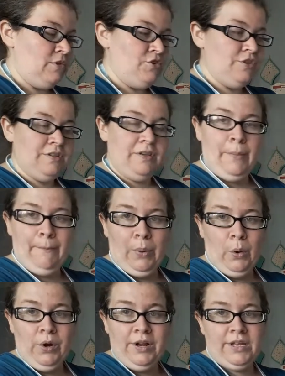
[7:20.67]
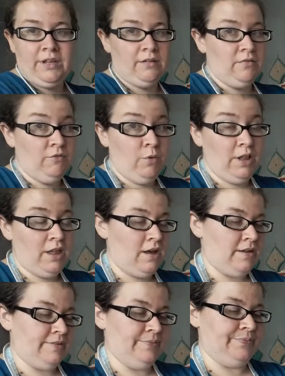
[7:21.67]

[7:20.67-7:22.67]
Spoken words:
Just pour it in, voila.